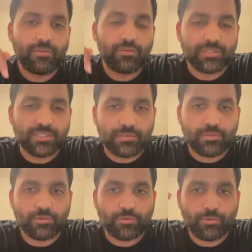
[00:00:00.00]
to
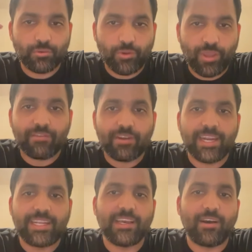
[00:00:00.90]
to to to have an
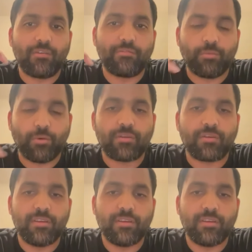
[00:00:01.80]
idea of what